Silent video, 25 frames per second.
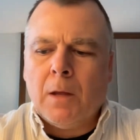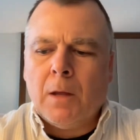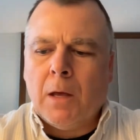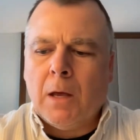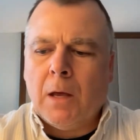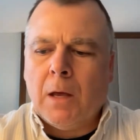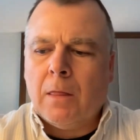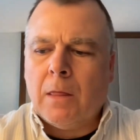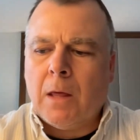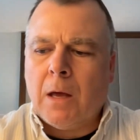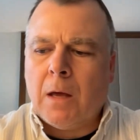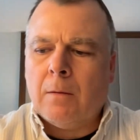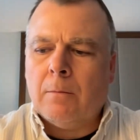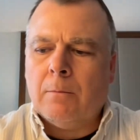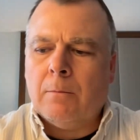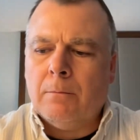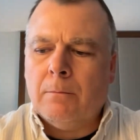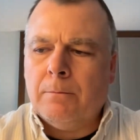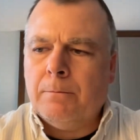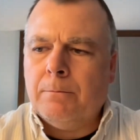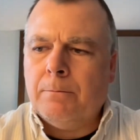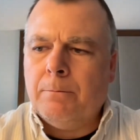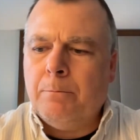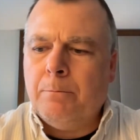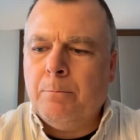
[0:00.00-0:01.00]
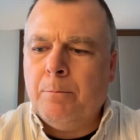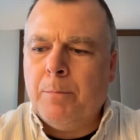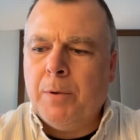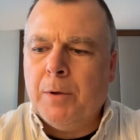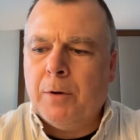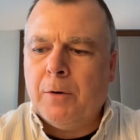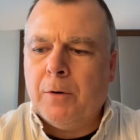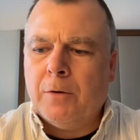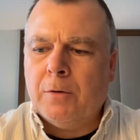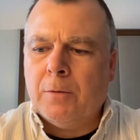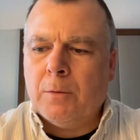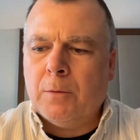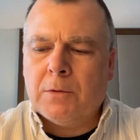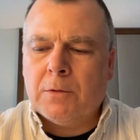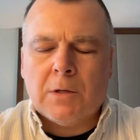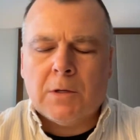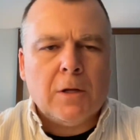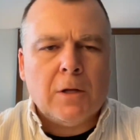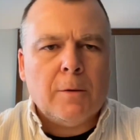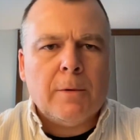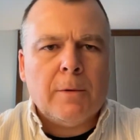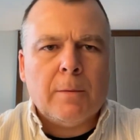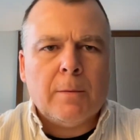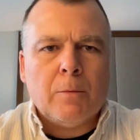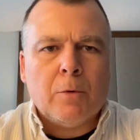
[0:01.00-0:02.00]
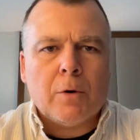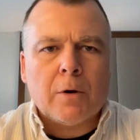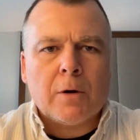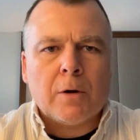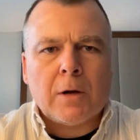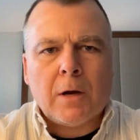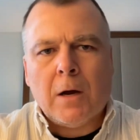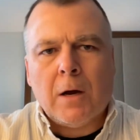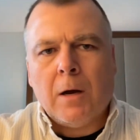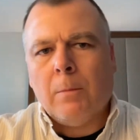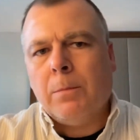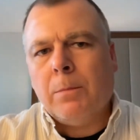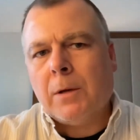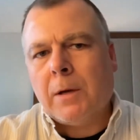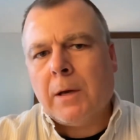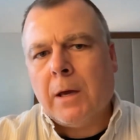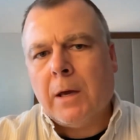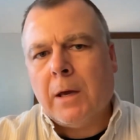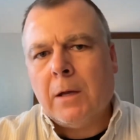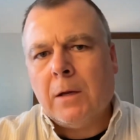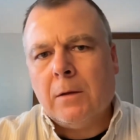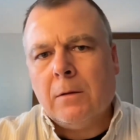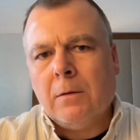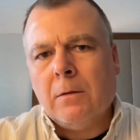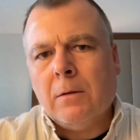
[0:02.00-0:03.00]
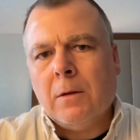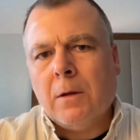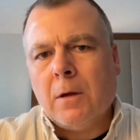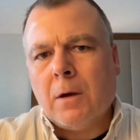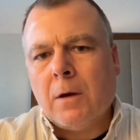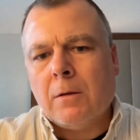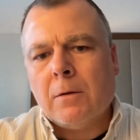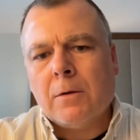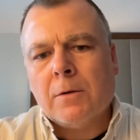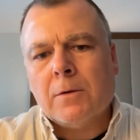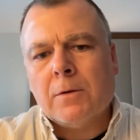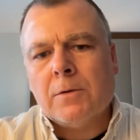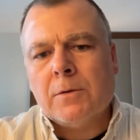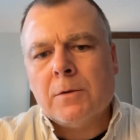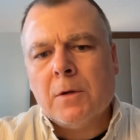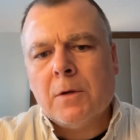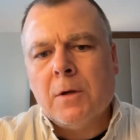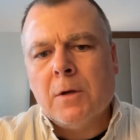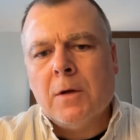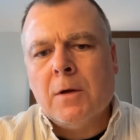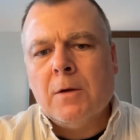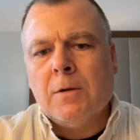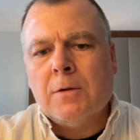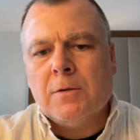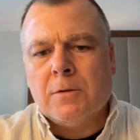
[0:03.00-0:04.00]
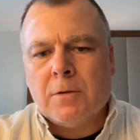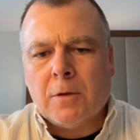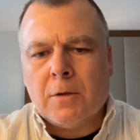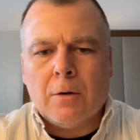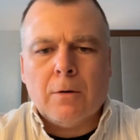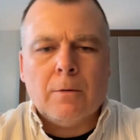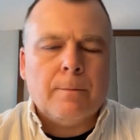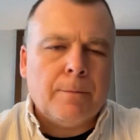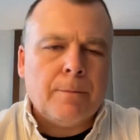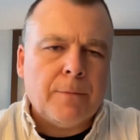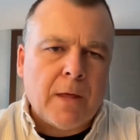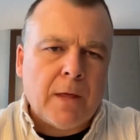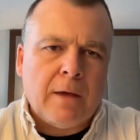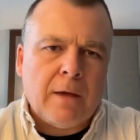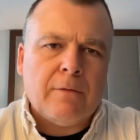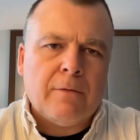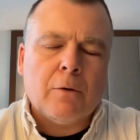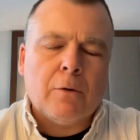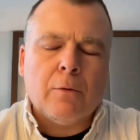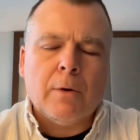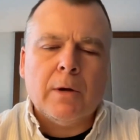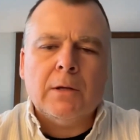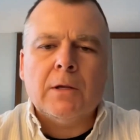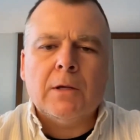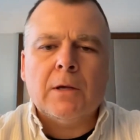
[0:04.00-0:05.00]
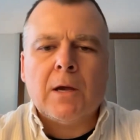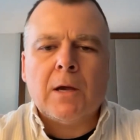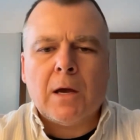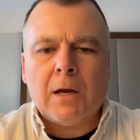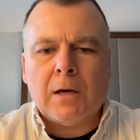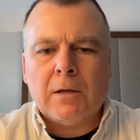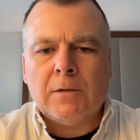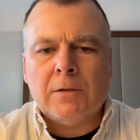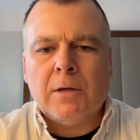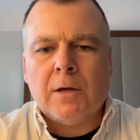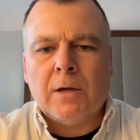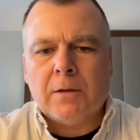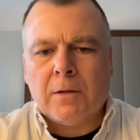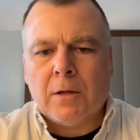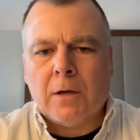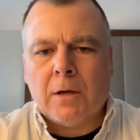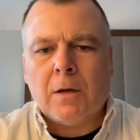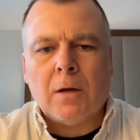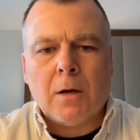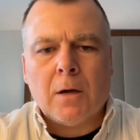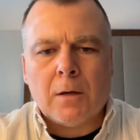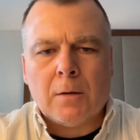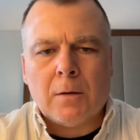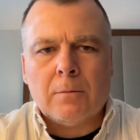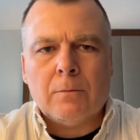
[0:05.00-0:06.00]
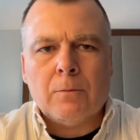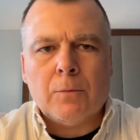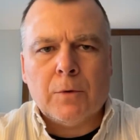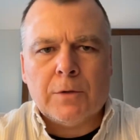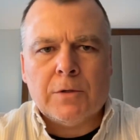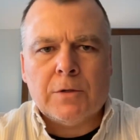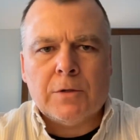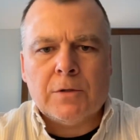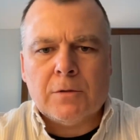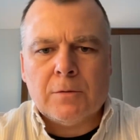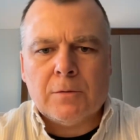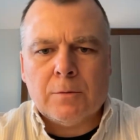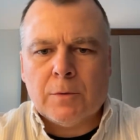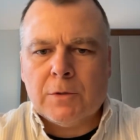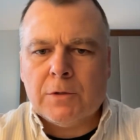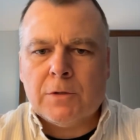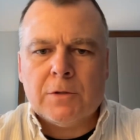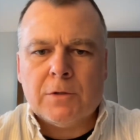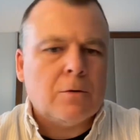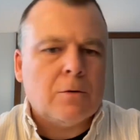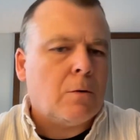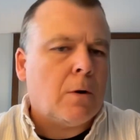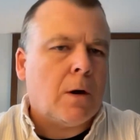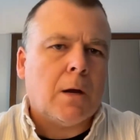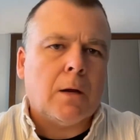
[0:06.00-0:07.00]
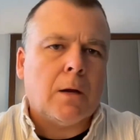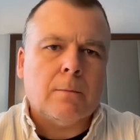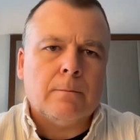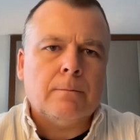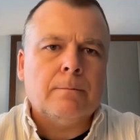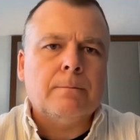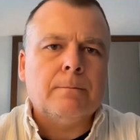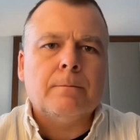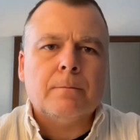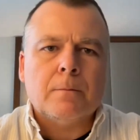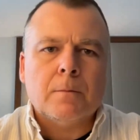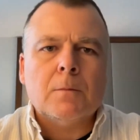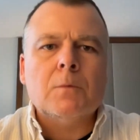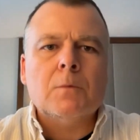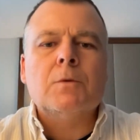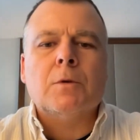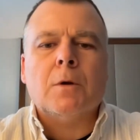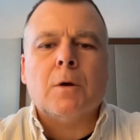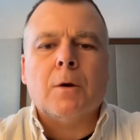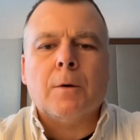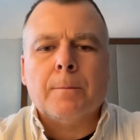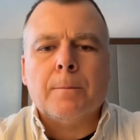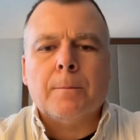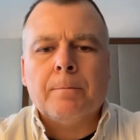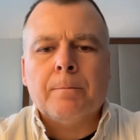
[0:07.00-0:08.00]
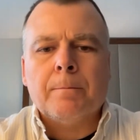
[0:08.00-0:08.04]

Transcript: and that build was a little bit more complicated than the others. So they've agreed to kind of take that on, which is great. So